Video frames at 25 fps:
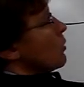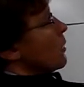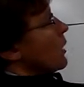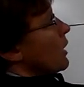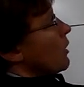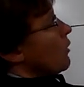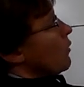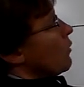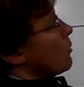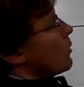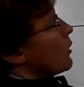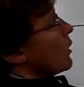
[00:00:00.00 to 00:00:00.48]

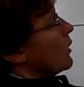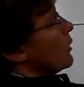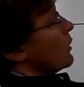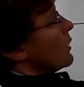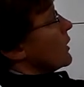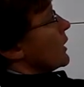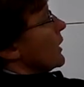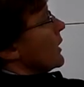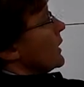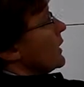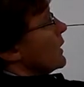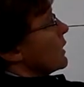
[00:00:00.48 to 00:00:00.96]
12
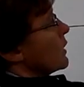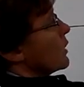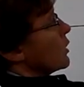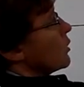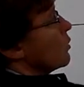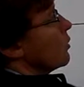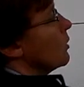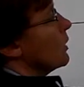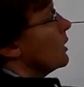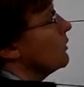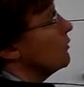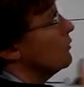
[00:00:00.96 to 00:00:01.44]
protons,
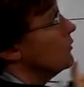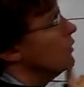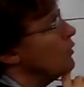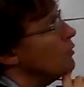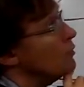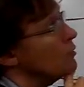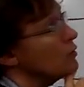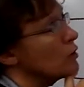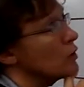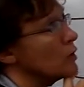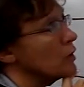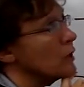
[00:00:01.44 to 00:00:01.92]
12
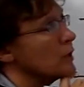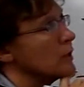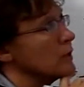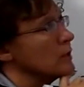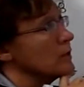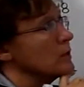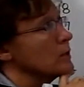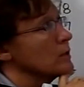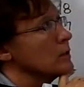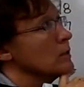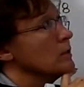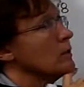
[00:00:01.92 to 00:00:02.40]

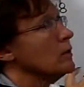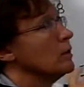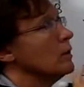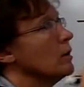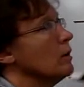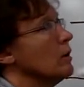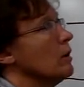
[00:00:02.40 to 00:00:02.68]
neutrons,